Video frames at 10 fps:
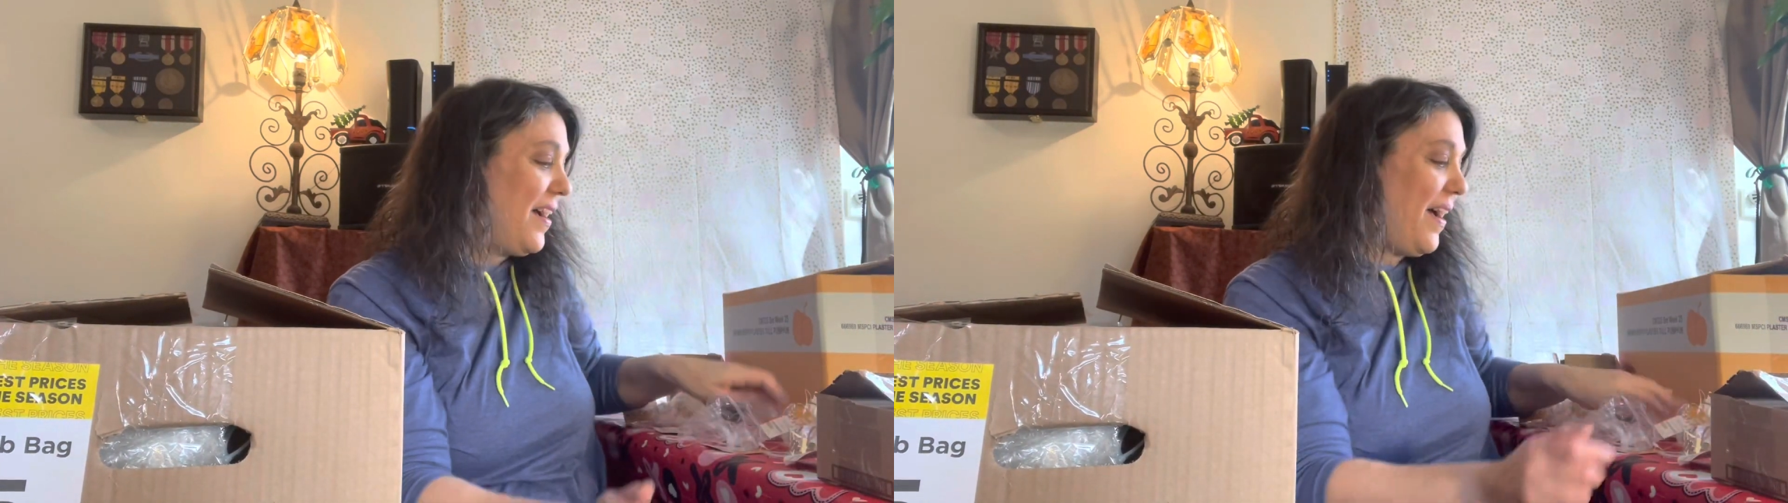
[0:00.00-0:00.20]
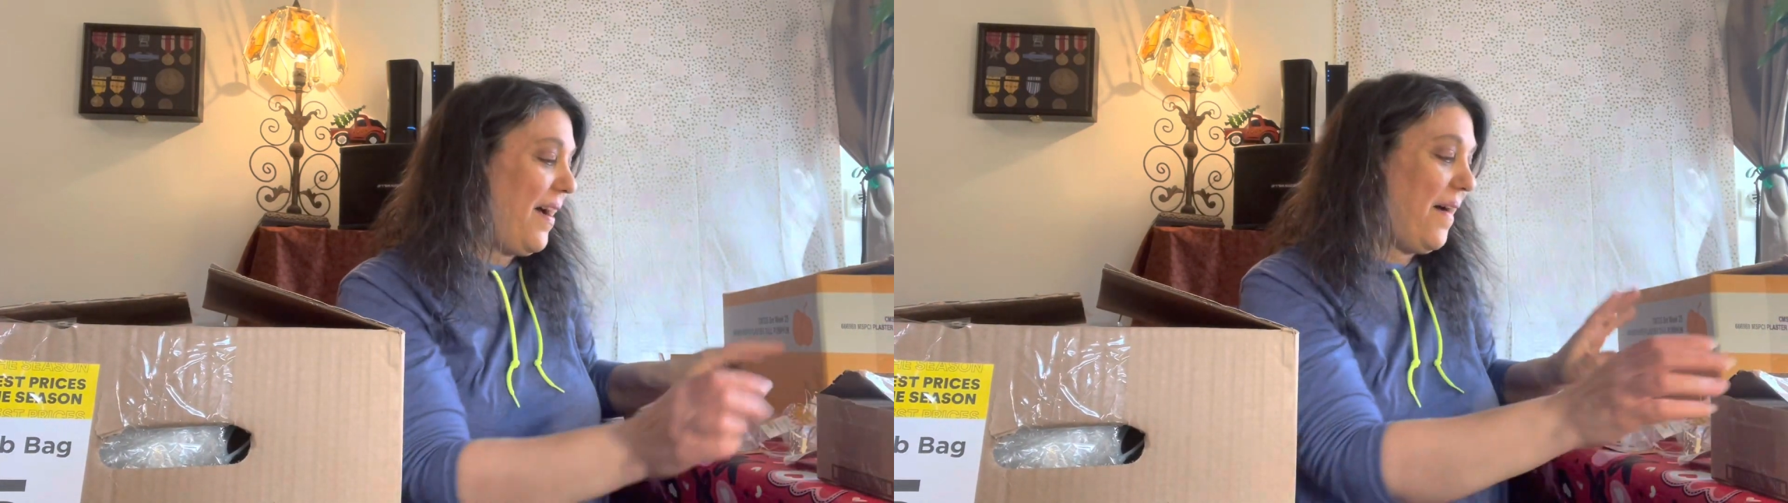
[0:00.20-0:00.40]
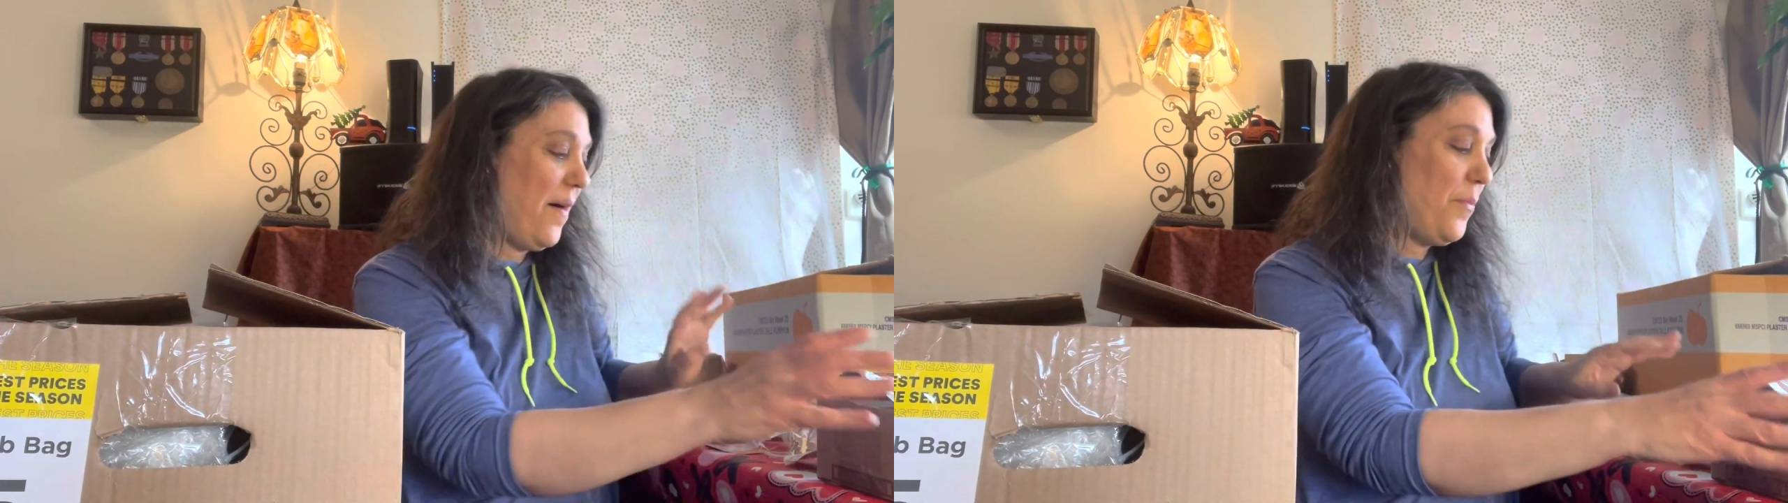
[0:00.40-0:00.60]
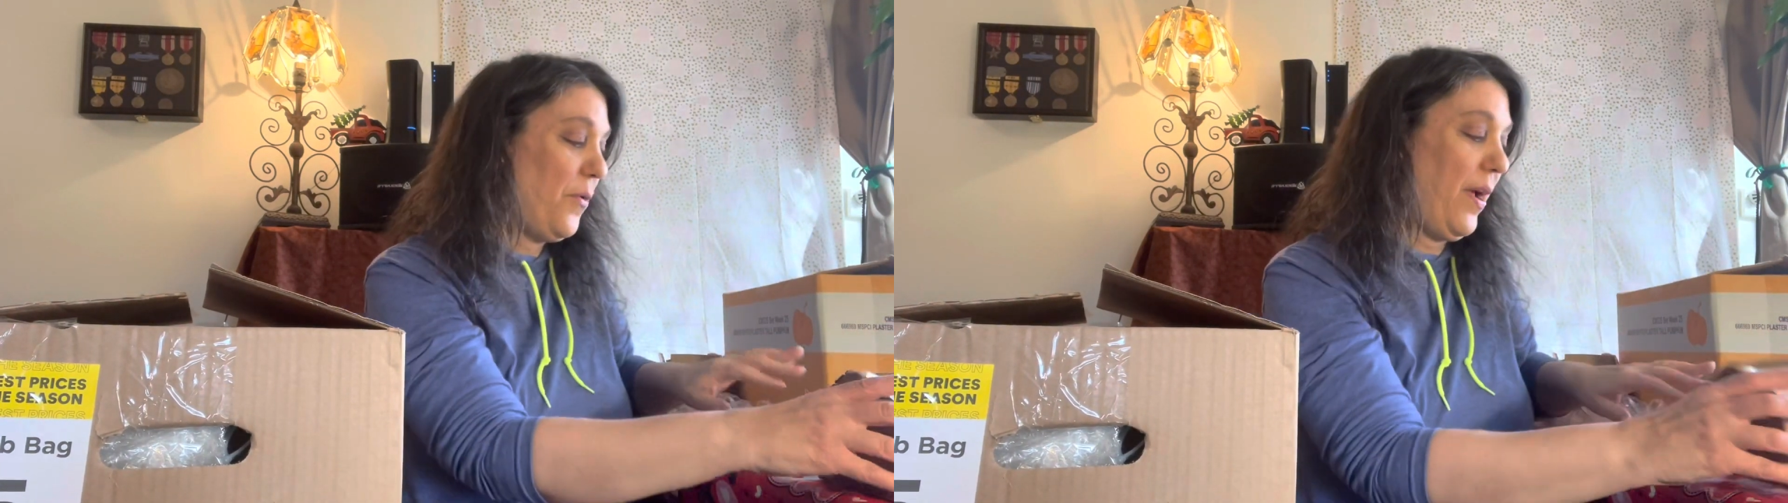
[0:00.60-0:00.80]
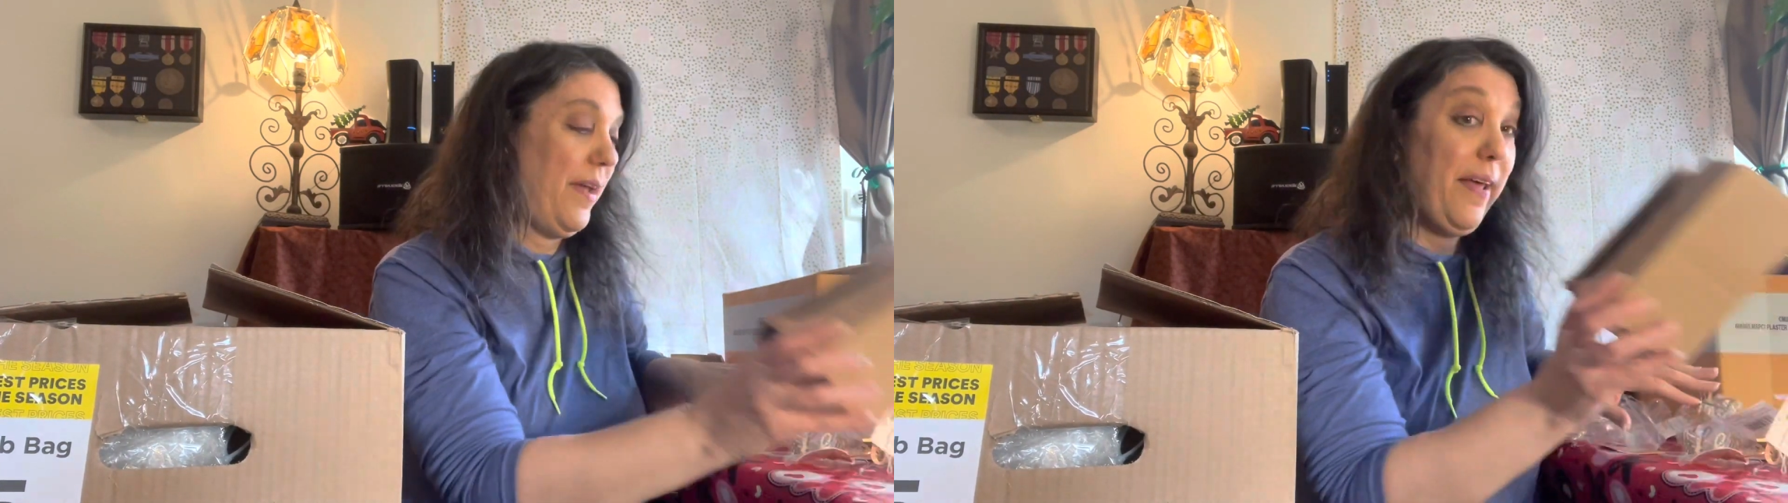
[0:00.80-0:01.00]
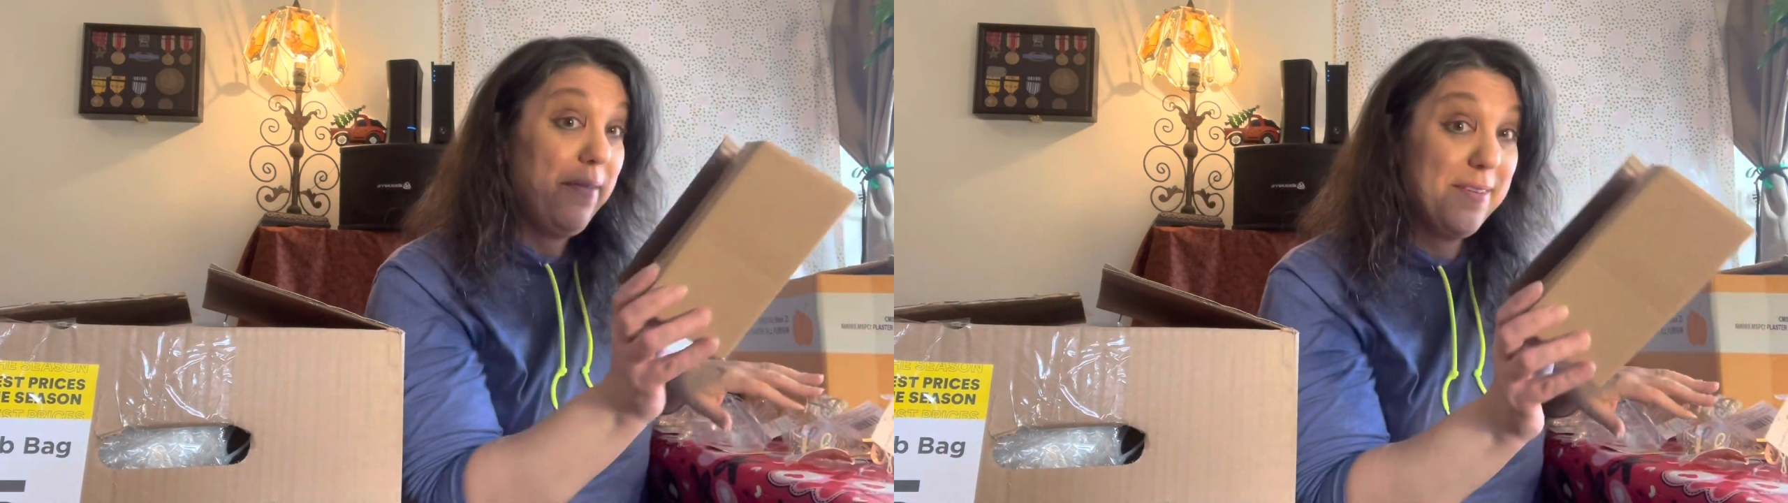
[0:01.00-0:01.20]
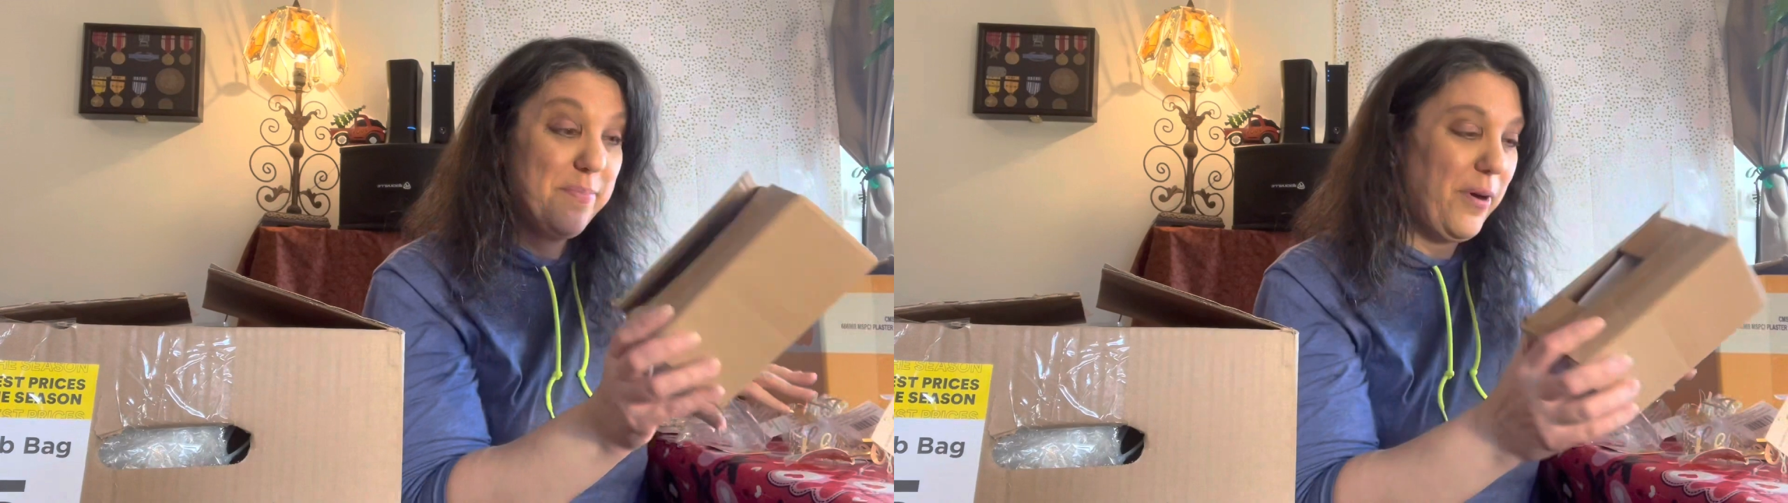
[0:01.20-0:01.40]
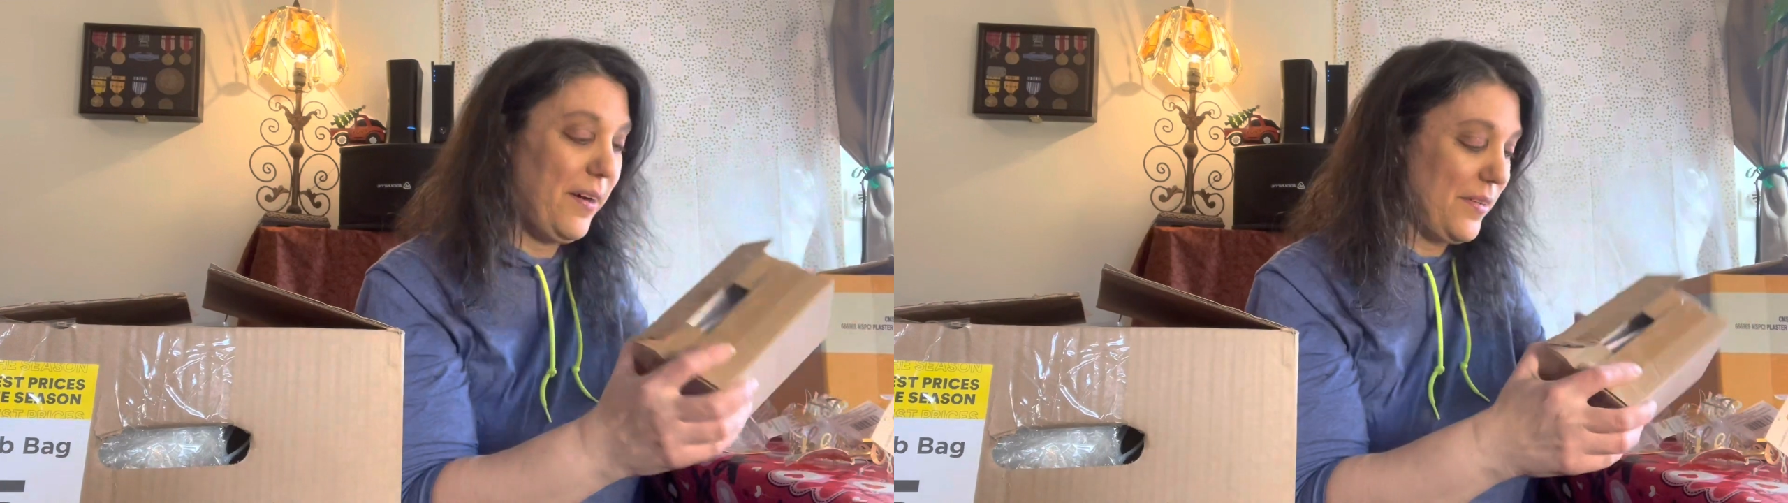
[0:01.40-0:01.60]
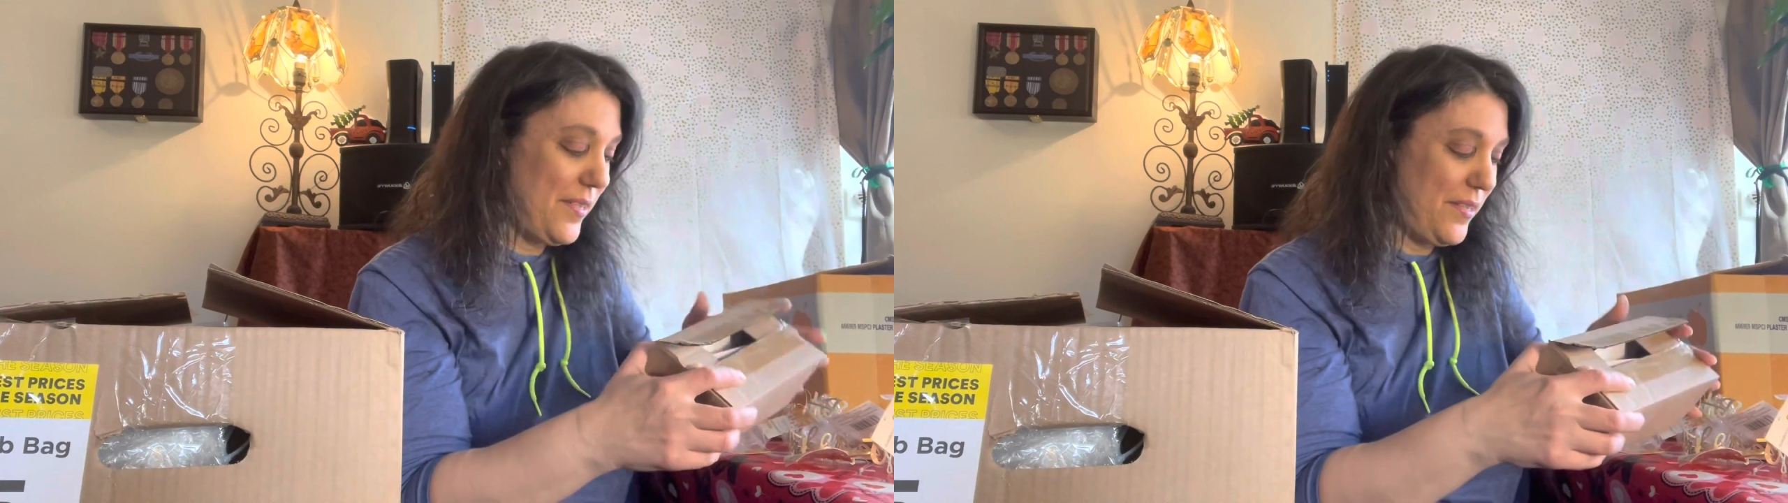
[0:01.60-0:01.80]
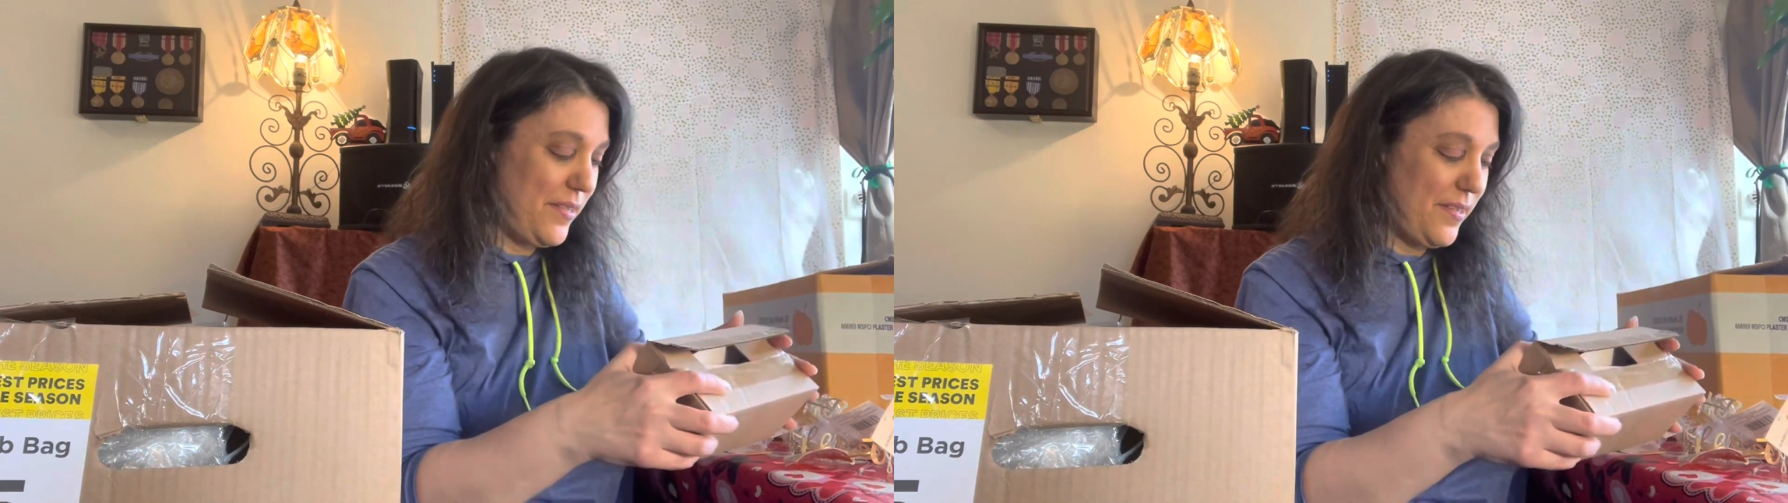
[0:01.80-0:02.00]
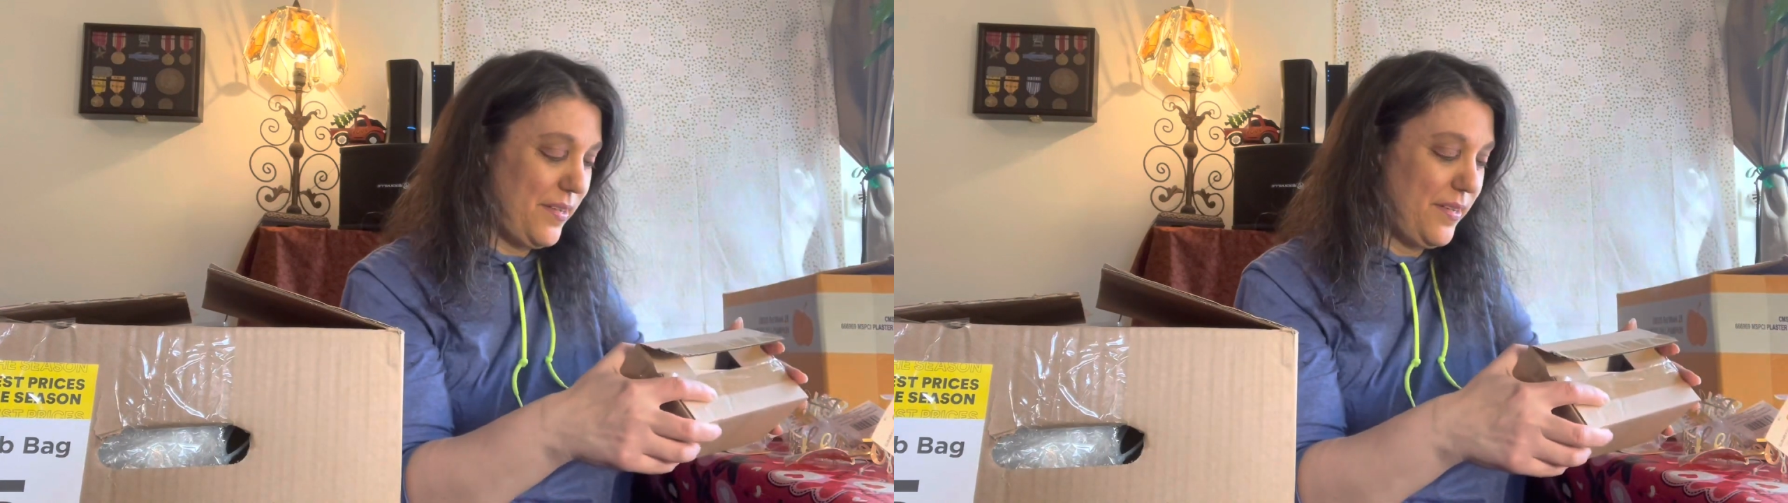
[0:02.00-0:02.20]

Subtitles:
Okay, now this box.